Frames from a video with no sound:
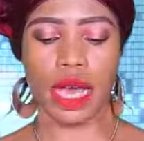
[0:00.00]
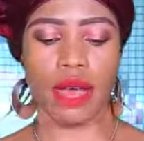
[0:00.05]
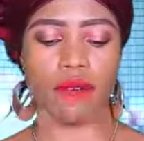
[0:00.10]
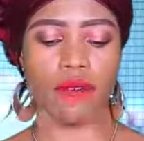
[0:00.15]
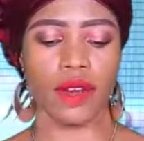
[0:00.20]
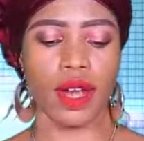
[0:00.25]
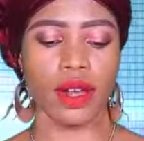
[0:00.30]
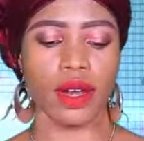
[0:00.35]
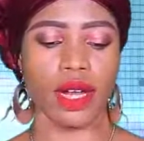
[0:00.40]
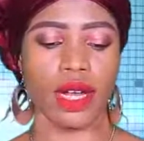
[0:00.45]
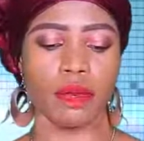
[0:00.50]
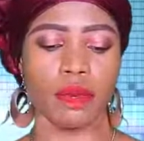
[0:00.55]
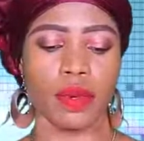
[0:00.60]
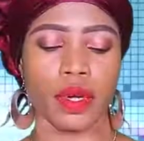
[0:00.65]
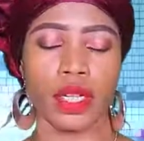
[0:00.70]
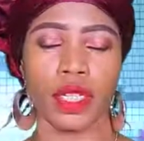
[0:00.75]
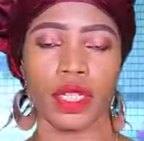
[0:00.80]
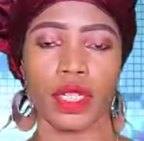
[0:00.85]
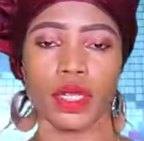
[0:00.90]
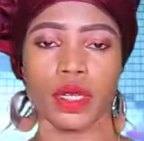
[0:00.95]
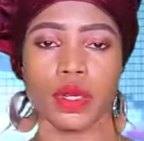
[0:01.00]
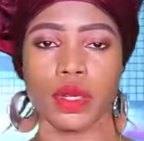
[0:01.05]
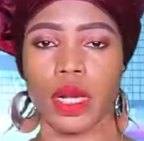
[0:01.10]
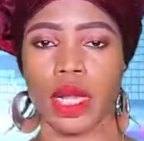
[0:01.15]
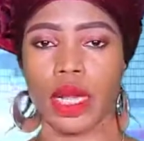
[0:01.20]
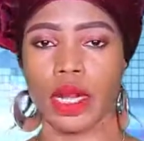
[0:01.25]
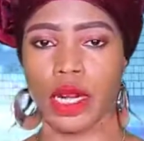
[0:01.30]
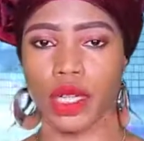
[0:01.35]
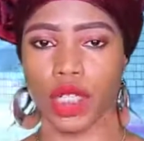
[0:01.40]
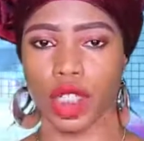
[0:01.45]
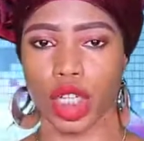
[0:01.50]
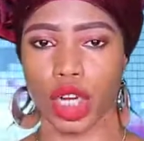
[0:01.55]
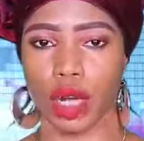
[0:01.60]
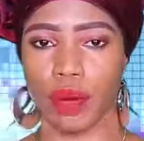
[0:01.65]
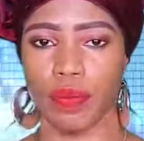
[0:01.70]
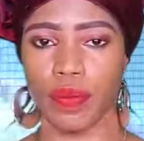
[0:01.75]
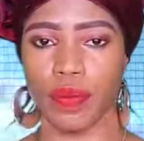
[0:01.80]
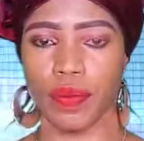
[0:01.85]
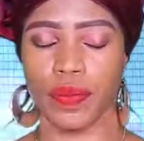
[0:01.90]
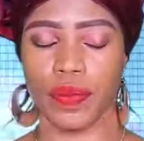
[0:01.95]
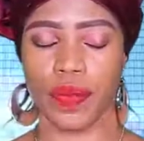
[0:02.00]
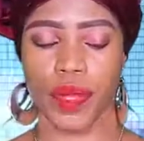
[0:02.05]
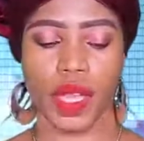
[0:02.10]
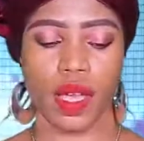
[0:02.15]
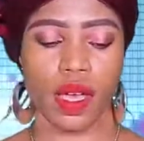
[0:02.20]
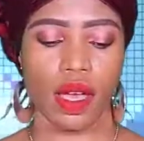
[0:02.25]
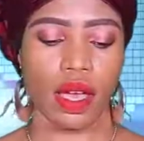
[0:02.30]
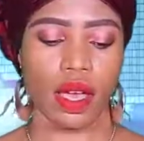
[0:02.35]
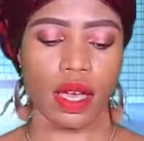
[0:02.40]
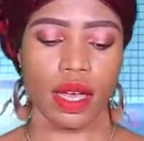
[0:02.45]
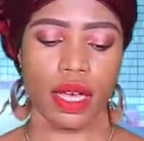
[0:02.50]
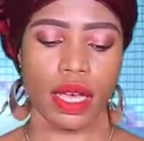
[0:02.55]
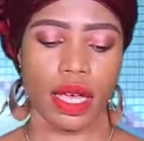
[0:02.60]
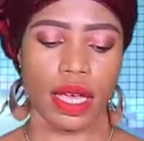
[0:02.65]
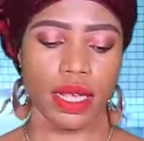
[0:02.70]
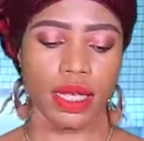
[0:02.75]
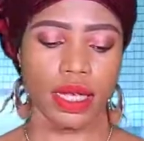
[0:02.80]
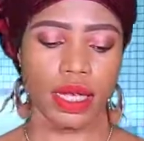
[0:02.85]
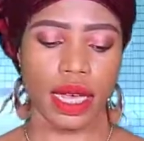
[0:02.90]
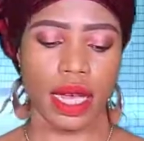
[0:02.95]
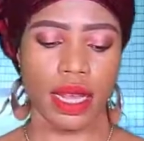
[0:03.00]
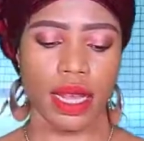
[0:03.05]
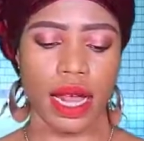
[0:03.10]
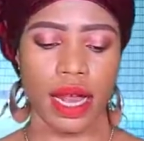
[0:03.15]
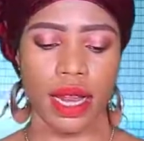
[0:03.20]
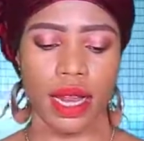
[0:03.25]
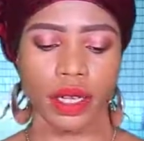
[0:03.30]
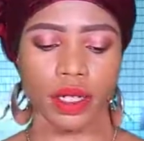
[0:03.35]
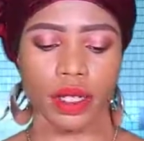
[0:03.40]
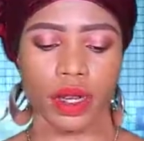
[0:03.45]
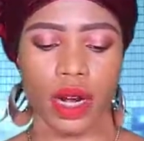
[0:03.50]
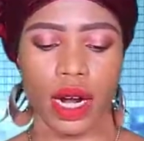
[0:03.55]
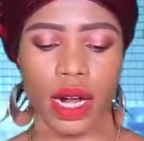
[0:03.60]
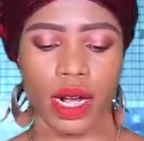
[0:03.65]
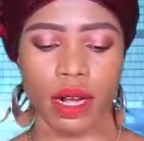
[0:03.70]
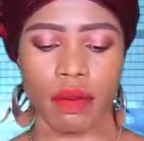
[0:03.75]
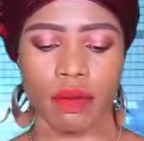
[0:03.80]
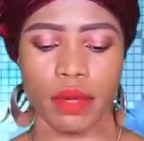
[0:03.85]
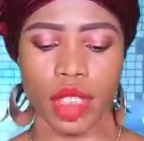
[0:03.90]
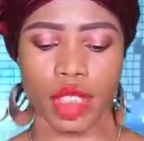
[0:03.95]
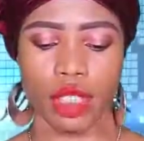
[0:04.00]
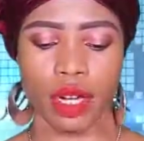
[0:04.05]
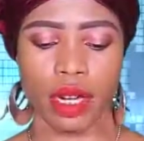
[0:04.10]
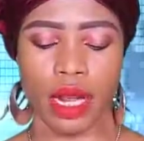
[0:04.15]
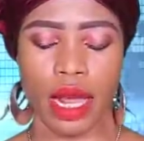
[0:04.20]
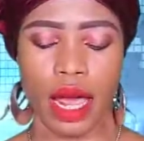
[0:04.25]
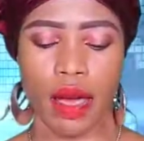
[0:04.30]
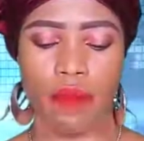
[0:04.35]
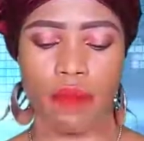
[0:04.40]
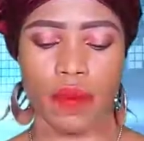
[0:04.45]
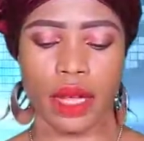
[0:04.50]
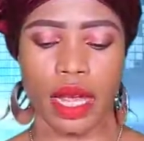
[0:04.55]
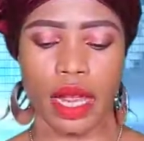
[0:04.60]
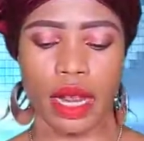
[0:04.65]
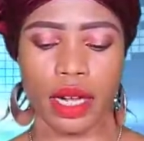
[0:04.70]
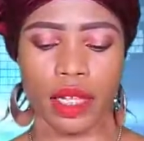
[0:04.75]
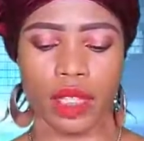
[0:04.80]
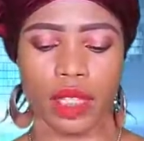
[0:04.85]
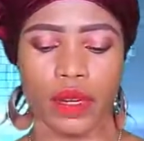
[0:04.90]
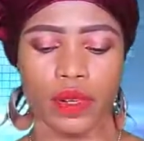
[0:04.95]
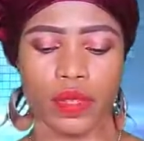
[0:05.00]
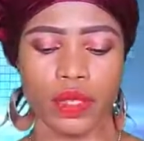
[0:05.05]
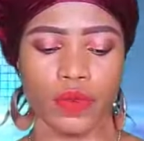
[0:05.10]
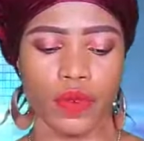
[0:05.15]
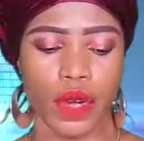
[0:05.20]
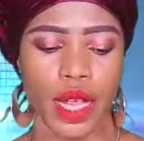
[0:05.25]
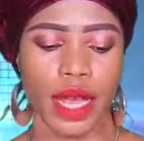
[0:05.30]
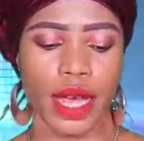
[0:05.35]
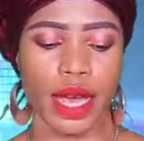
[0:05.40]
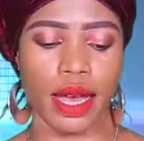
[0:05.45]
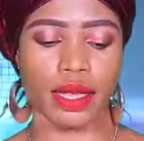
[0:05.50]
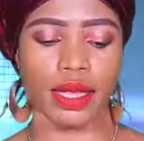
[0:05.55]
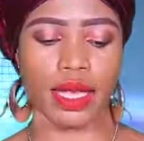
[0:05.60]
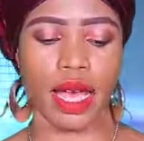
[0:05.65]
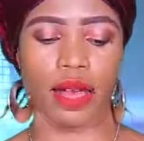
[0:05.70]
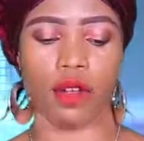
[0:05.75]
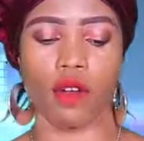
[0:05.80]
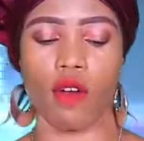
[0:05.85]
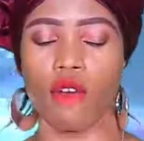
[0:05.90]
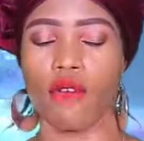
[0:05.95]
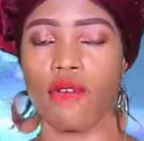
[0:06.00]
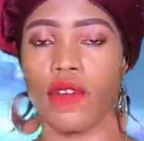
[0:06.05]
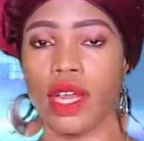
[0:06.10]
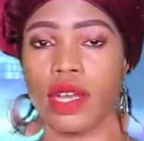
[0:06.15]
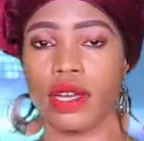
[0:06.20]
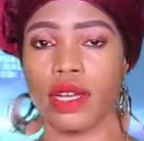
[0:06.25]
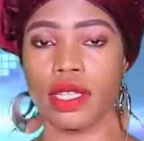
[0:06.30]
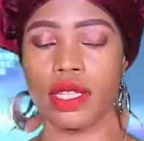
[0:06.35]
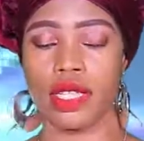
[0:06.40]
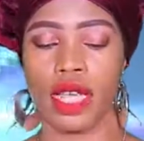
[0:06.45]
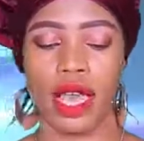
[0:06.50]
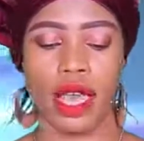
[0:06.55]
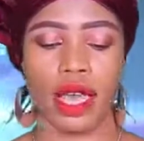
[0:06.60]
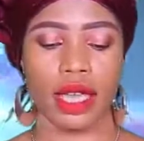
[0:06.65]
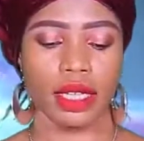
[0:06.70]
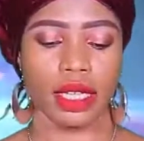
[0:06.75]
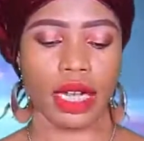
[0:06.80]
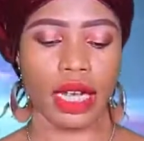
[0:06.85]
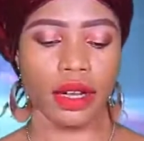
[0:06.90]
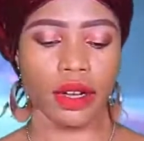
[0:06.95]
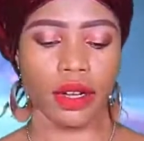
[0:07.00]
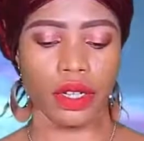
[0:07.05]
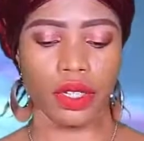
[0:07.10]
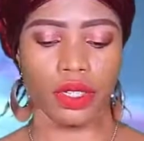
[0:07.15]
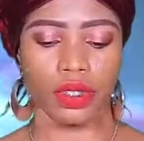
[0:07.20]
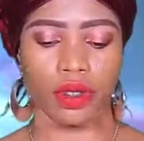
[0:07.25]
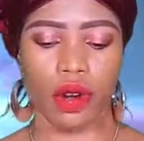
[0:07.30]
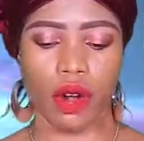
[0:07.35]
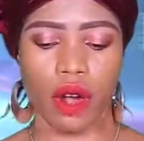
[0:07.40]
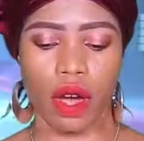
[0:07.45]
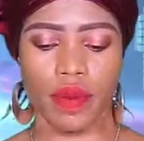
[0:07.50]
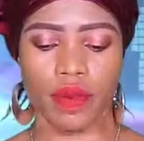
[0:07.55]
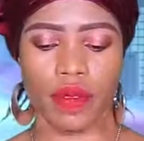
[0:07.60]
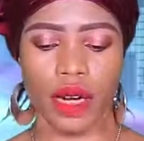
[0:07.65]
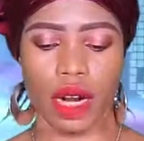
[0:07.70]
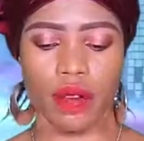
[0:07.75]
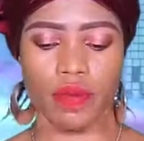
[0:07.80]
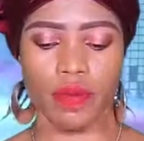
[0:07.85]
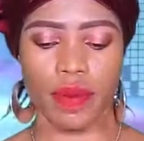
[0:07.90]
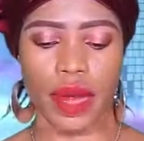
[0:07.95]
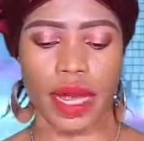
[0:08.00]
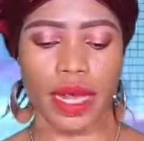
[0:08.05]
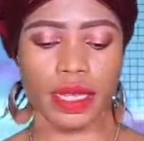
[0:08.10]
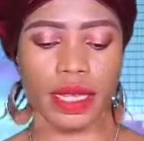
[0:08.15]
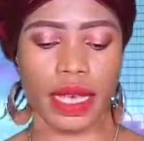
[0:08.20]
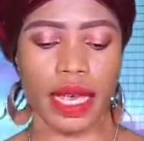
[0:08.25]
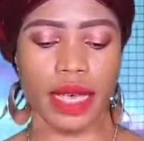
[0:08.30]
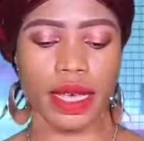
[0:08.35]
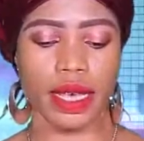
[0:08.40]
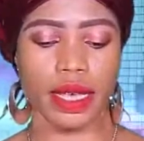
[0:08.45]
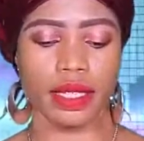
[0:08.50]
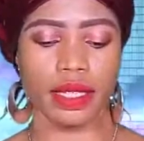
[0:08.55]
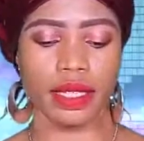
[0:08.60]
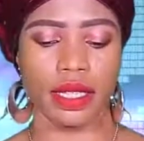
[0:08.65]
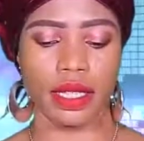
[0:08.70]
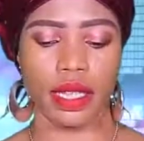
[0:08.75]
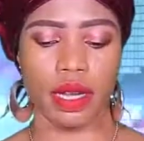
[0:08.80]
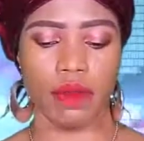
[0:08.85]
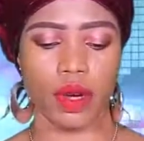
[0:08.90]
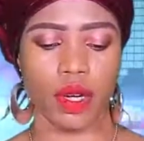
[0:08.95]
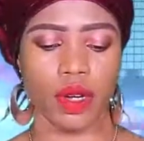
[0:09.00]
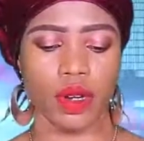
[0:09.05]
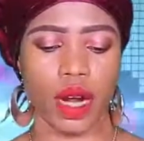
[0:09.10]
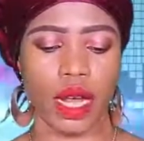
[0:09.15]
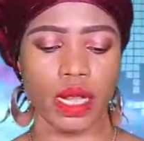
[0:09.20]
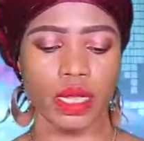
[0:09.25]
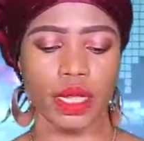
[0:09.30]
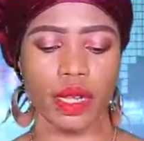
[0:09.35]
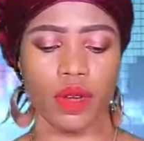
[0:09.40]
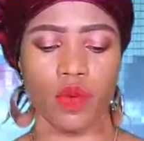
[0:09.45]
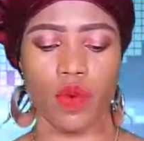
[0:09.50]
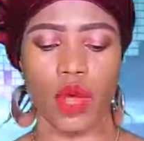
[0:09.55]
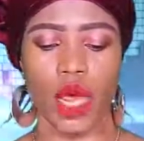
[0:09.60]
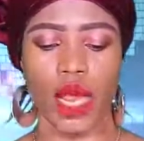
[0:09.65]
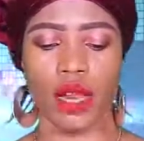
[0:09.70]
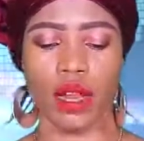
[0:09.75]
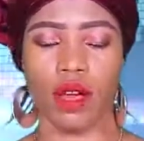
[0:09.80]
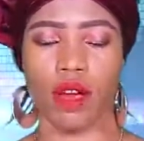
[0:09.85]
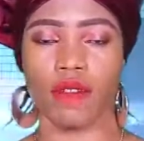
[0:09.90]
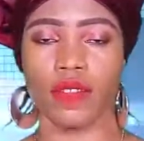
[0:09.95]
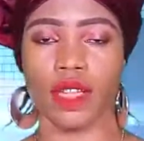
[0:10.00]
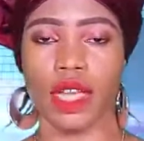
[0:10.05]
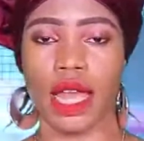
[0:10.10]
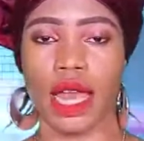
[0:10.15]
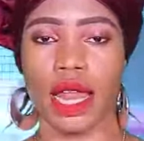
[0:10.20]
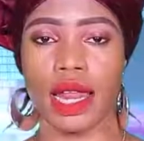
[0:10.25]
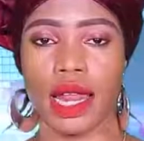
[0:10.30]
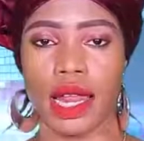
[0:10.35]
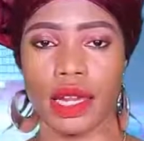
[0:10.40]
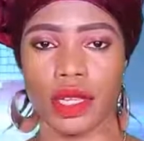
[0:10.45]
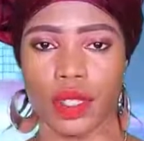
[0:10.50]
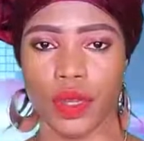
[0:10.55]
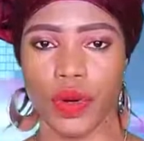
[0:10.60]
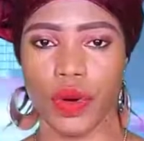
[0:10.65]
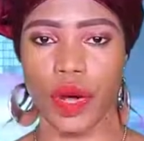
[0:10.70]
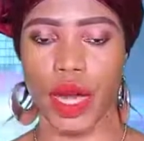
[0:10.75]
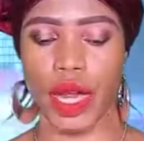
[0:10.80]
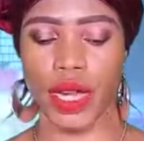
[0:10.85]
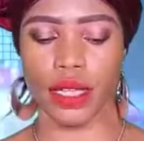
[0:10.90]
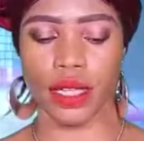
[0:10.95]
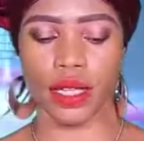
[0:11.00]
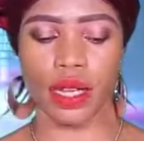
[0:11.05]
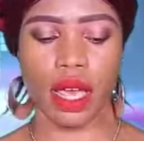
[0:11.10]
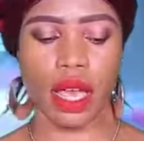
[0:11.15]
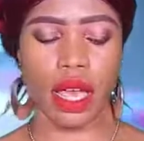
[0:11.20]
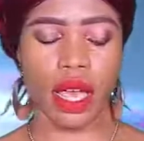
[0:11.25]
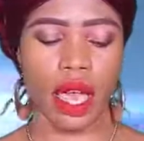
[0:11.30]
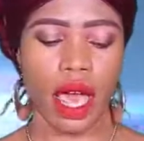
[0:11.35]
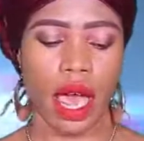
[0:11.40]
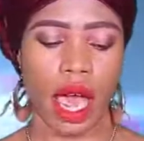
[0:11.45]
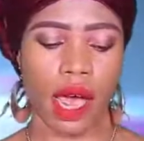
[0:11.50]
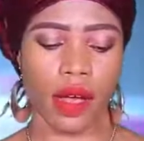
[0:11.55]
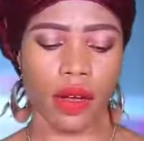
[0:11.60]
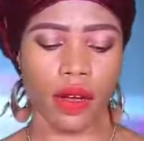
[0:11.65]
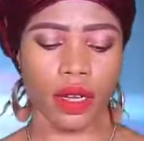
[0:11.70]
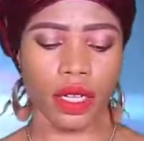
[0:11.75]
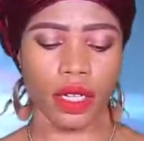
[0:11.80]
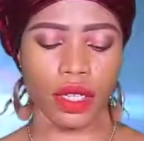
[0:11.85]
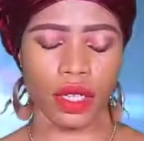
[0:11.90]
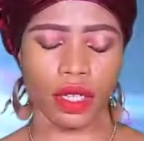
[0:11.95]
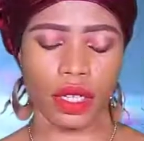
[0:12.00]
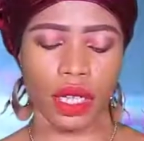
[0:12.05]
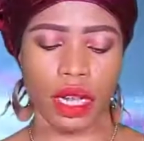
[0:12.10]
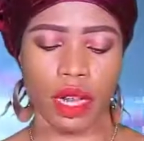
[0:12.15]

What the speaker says: and violent political leadership. He said Electoral Commission help election riggers and offenders take control of government against the democratic will of the electorate. According to the